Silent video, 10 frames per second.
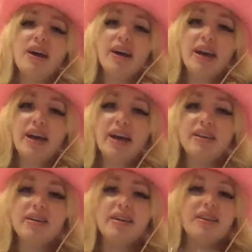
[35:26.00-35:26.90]

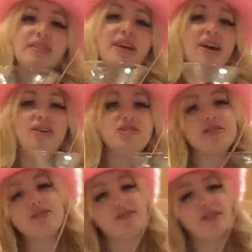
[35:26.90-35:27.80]
And they're
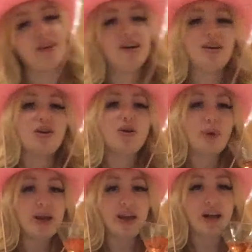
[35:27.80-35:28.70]
just
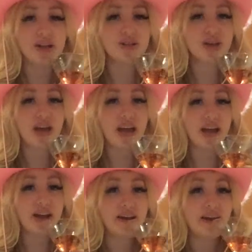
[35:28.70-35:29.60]
great gals.
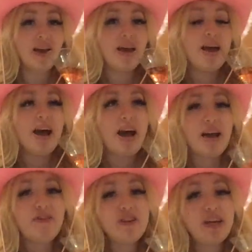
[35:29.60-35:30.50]
And
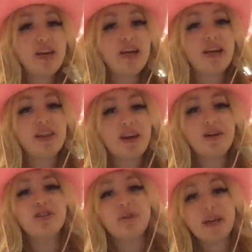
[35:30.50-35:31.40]
I feel like they
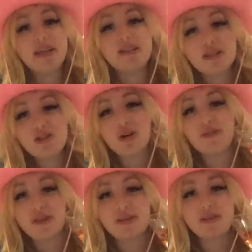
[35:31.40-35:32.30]
are doing a
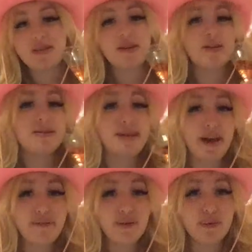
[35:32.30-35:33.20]
disservice to
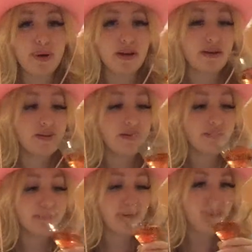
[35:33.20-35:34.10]
everyone
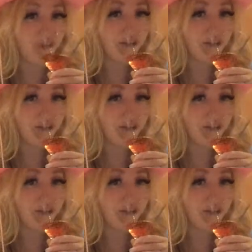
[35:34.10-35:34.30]
by not